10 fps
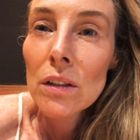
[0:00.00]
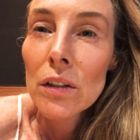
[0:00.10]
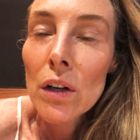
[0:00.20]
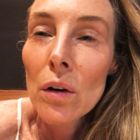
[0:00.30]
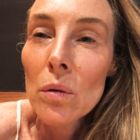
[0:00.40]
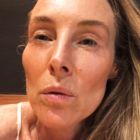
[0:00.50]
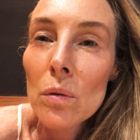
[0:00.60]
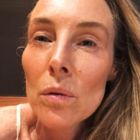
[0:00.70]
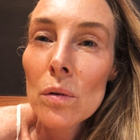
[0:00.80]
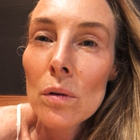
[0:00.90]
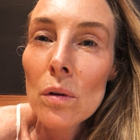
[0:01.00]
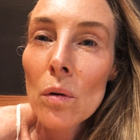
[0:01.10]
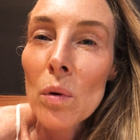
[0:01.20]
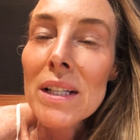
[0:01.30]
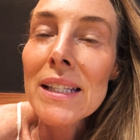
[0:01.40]
You know,
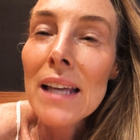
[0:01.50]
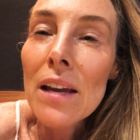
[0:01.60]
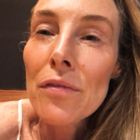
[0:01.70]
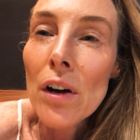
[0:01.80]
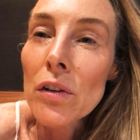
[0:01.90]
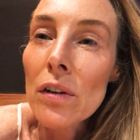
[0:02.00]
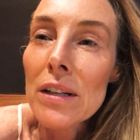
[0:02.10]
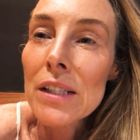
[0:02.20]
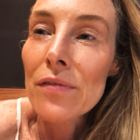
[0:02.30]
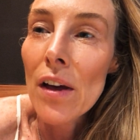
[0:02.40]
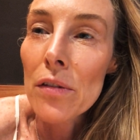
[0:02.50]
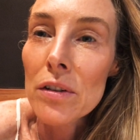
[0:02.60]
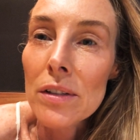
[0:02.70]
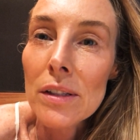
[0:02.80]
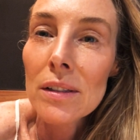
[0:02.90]
we're safe under his
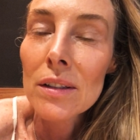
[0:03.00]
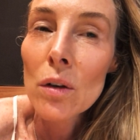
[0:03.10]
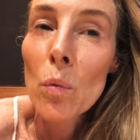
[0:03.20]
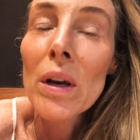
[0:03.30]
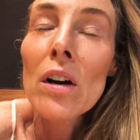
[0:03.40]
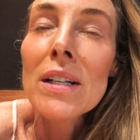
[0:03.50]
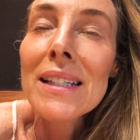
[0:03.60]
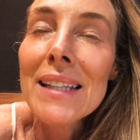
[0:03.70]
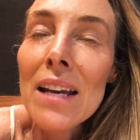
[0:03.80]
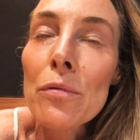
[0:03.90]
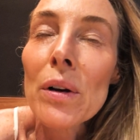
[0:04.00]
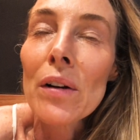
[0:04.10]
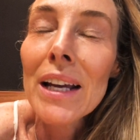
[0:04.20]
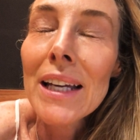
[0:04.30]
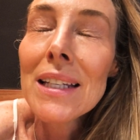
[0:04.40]
feathers. We are safe. We are
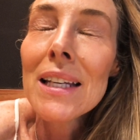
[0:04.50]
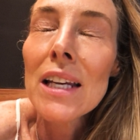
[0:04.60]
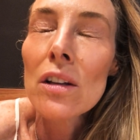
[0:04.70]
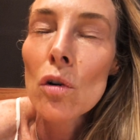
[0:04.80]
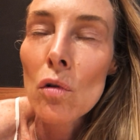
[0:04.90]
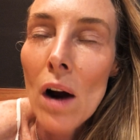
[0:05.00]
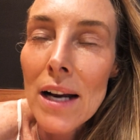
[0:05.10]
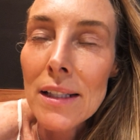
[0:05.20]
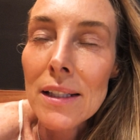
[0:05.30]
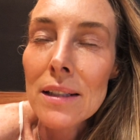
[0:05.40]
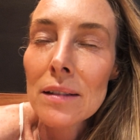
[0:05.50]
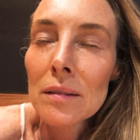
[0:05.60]
hidden in Christ.